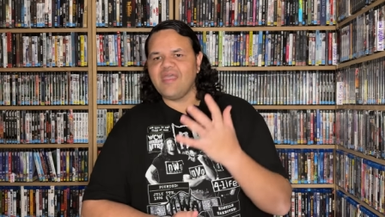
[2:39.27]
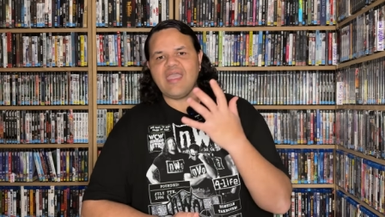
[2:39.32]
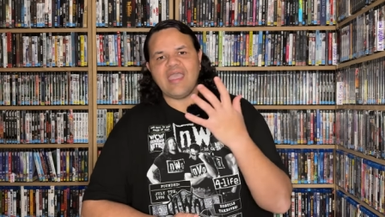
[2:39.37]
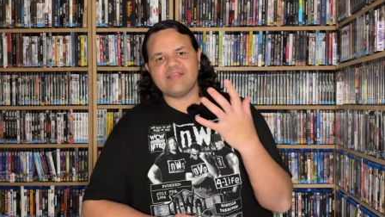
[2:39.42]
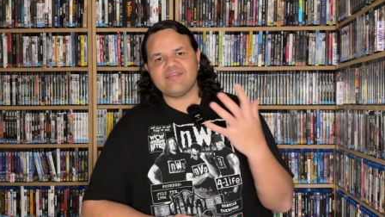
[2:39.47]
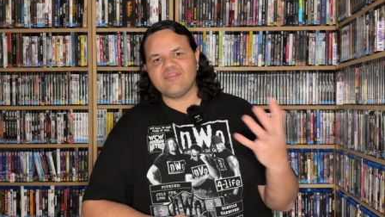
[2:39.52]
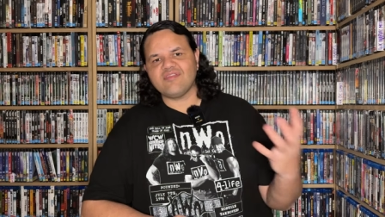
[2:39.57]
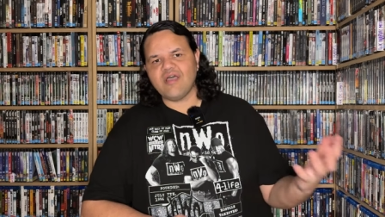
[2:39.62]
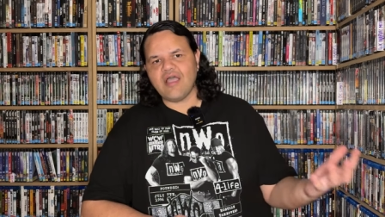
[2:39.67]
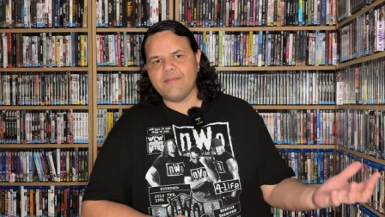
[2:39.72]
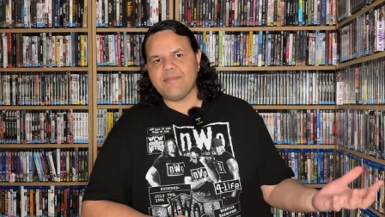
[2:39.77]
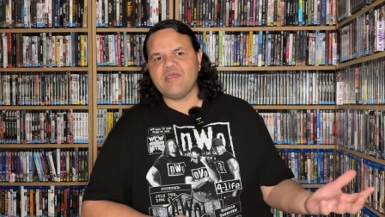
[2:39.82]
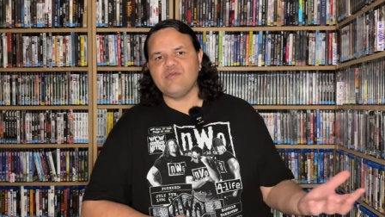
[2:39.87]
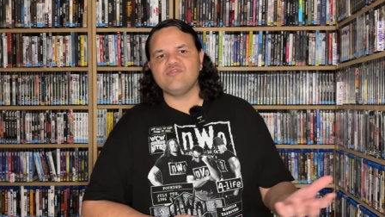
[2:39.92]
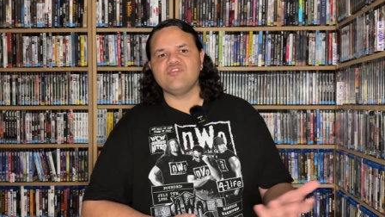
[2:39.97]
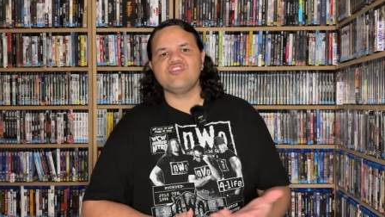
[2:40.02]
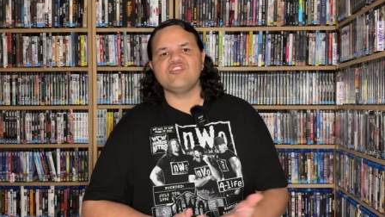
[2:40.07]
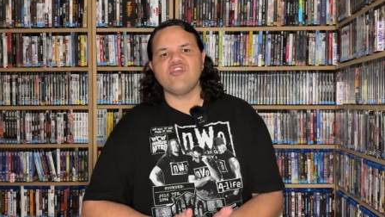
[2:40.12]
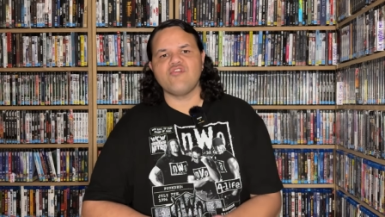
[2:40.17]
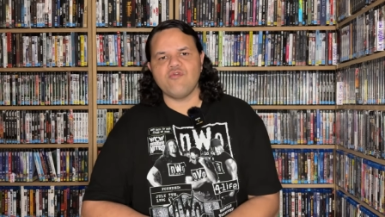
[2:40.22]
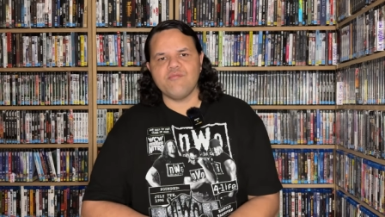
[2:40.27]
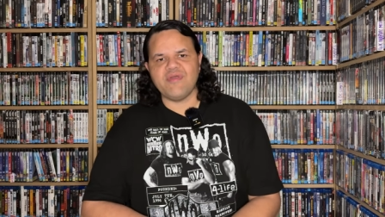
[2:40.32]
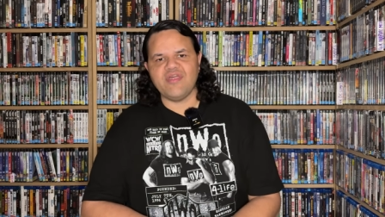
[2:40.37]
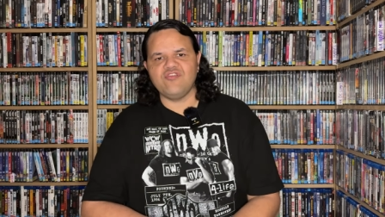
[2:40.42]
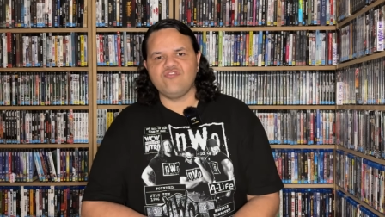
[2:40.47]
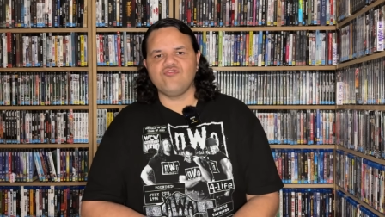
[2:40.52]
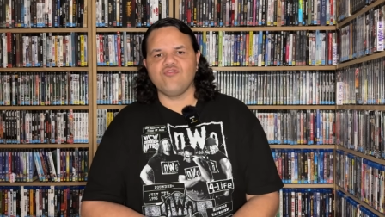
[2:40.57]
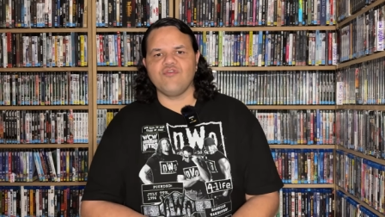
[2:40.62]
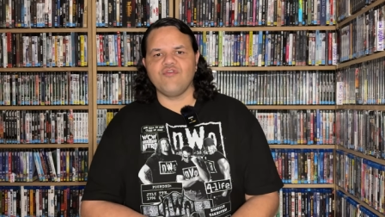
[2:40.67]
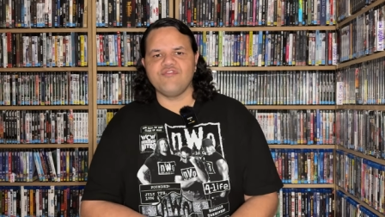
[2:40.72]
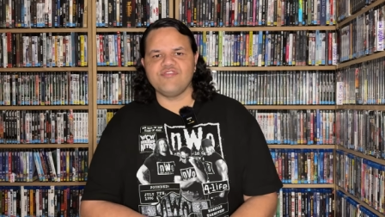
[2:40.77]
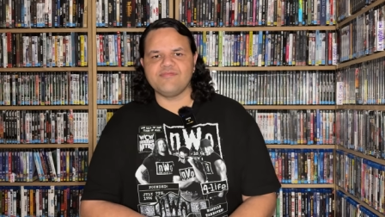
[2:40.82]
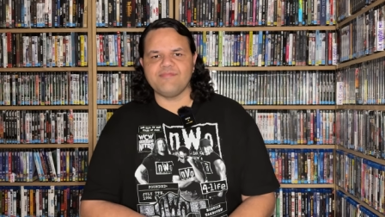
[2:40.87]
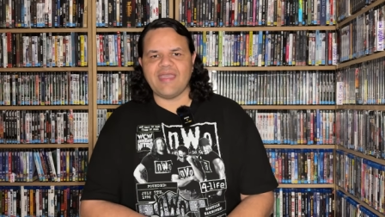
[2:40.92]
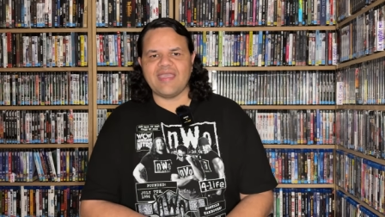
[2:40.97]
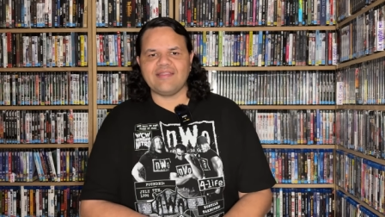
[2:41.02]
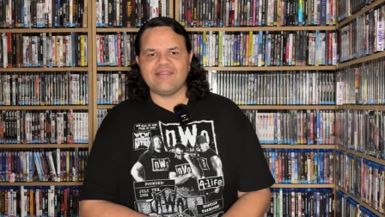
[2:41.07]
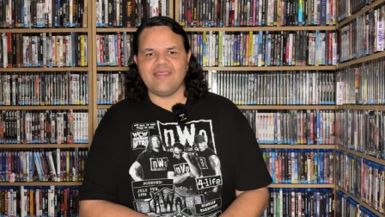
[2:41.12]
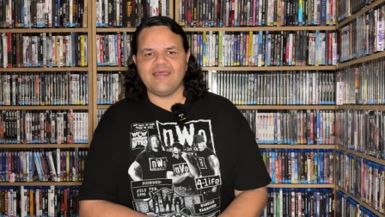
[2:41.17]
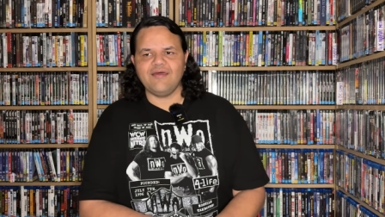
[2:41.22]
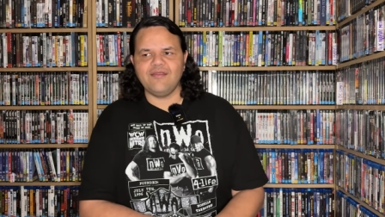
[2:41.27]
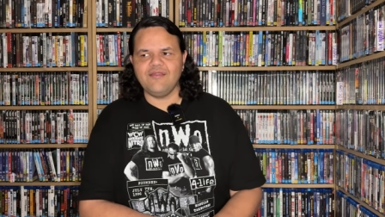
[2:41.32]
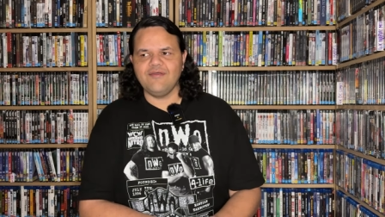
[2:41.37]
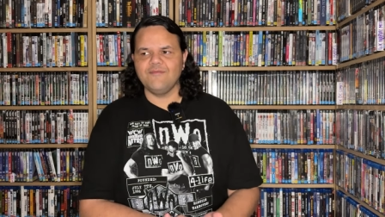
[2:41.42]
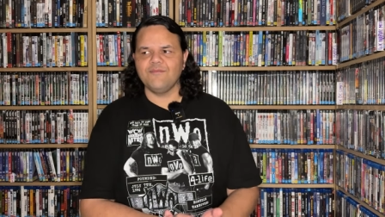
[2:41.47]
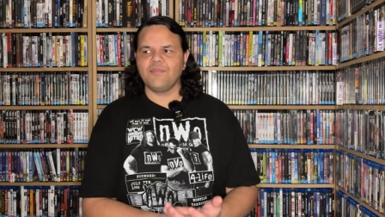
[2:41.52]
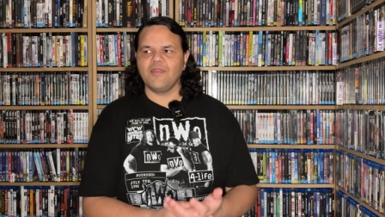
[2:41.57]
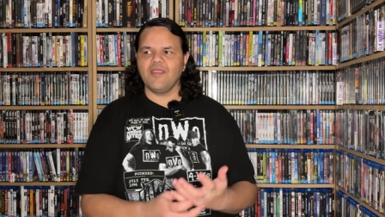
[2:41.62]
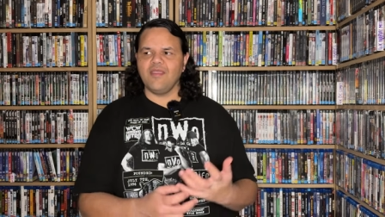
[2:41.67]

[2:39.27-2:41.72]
At the time, he was the general manager of SmackDown.